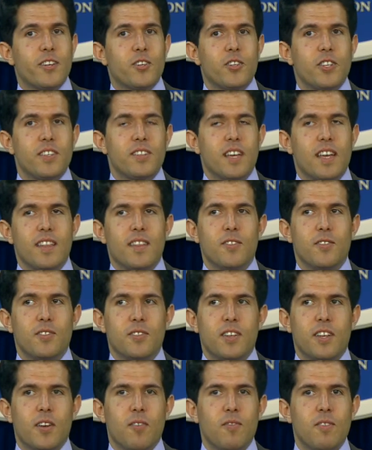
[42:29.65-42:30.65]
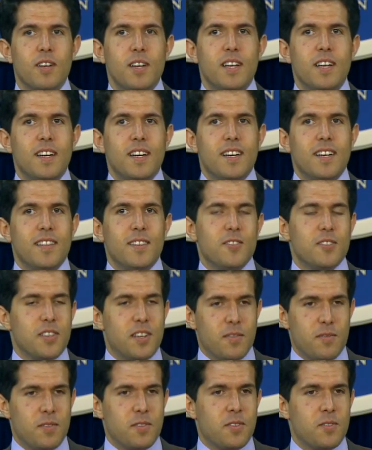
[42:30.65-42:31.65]
She said there's a
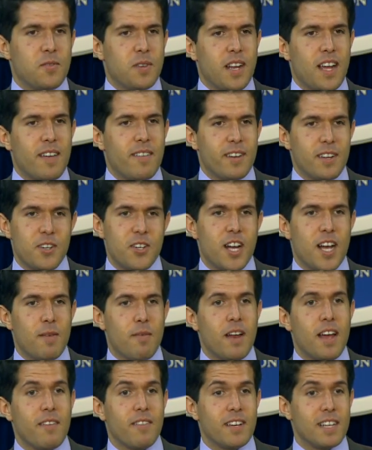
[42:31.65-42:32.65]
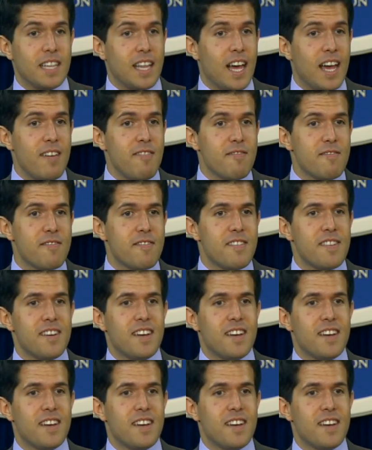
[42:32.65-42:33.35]
difference between having a job and having a life.